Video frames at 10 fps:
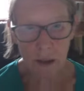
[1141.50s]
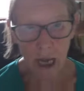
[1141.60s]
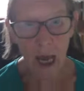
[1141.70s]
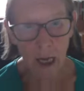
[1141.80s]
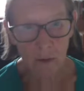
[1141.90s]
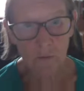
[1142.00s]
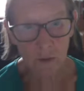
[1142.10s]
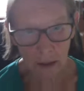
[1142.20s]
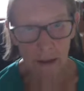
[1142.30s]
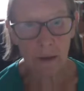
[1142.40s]
to have
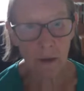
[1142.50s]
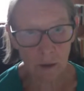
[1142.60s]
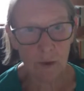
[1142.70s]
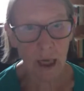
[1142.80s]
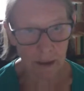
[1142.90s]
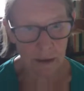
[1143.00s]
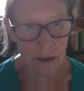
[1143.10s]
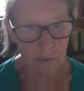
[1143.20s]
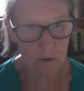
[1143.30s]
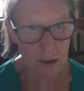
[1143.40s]
clear
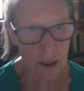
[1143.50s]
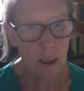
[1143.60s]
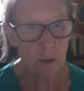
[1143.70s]
objectives,